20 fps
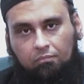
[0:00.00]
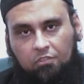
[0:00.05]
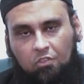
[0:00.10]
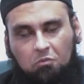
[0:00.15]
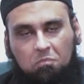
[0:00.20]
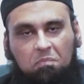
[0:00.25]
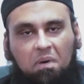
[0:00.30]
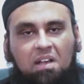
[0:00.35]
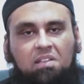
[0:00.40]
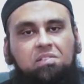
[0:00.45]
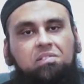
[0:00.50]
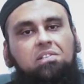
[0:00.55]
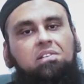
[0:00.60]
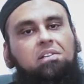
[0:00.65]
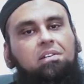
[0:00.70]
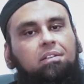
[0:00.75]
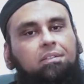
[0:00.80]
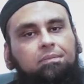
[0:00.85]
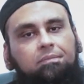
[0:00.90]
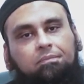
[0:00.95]
You
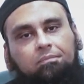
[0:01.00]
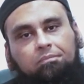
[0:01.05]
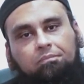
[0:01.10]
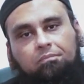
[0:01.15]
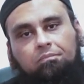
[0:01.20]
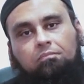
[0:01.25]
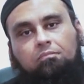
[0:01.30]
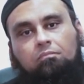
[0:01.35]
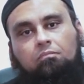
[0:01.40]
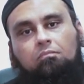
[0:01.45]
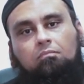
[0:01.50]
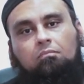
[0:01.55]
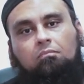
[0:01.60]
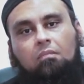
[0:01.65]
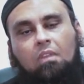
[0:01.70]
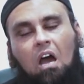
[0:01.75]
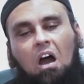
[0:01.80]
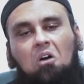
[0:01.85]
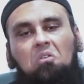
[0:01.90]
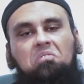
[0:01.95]
bastard.
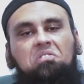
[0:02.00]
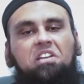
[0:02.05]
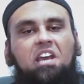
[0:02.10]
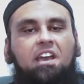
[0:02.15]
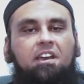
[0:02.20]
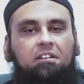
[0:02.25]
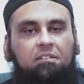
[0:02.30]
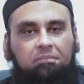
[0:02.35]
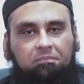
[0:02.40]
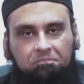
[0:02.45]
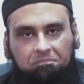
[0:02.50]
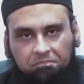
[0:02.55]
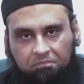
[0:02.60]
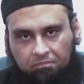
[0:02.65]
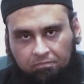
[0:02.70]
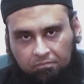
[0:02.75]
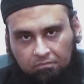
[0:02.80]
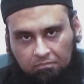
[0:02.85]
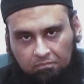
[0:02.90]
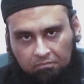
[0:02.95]
How dare
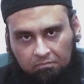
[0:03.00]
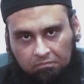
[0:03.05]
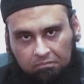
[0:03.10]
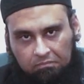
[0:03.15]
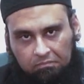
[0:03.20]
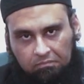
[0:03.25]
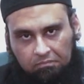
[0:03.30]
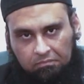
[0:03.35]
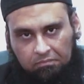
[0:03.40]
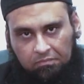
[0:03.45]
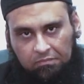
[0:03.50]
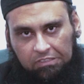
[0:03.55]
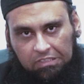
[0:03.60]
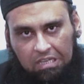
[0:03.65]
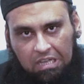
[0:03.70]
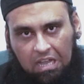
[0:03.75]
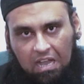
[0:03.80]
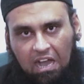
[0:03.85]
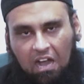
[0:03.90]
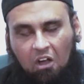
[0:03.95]

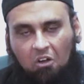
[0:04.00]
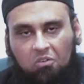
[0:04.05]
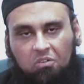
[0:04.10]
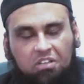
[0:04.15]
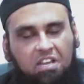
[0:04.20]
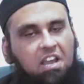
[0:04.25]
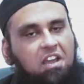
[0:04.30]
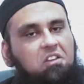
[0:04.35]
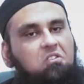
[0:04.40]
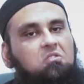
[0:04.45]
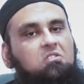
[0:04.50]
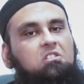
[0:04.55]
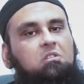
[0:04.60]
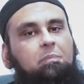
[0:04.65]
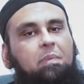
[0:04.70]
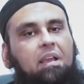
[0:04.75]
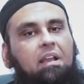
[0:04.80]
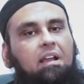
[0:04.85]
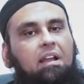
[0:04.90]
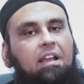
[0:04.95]
how dare you
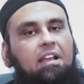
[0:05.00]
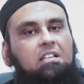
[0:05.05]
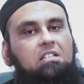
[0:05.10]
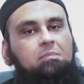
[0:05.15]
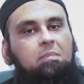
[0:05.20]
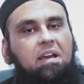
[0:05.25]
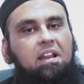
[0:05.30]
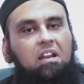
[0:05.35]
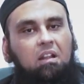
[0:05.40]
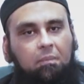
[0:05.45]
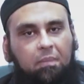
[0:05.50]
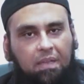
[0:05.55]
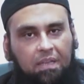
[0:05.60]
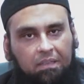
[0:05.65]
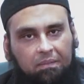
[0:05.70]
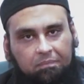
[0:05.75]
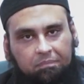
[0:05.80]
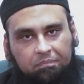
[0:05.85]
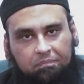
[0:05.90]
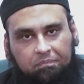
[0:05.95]
speak against my Nabi?